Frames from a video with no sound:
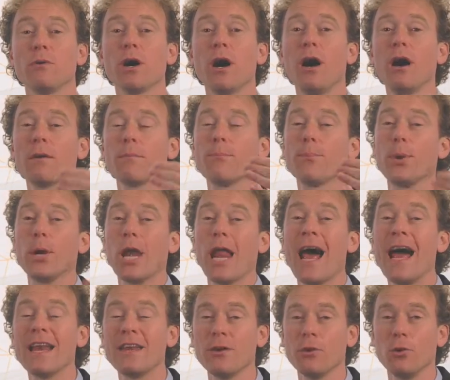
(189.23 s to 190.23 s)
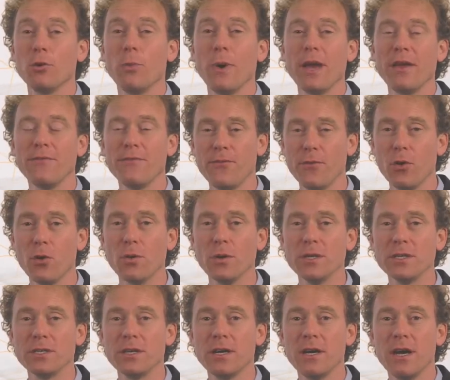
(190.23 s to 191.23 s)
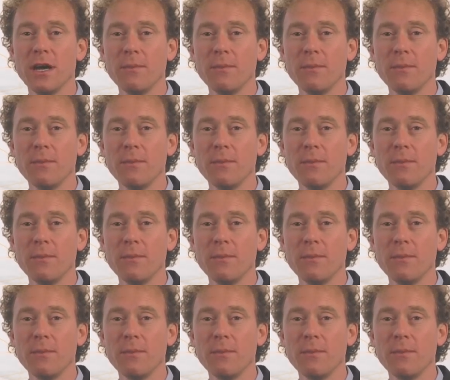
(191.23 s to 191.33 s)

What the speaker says: can't plan your way forward,